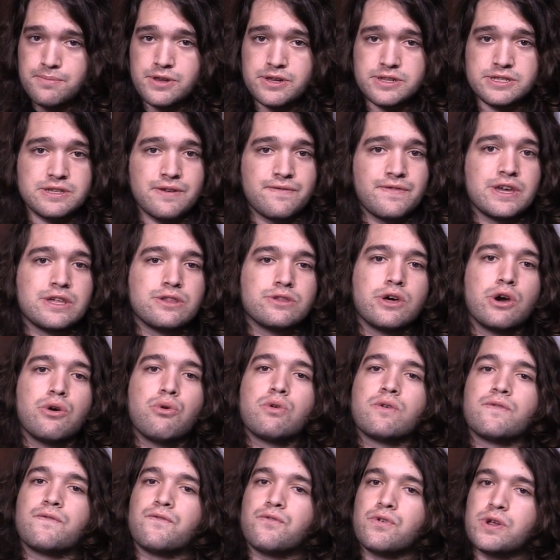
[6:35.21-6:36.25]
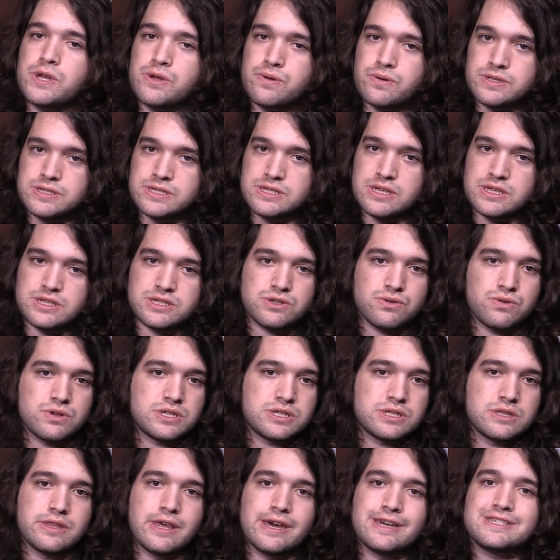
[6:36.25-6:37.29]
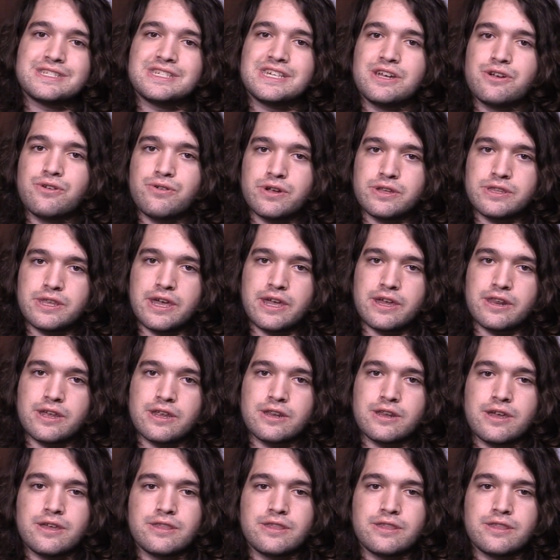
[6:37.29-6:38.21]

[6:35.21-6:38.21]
but it's of a lower frequency, so it's less irritating.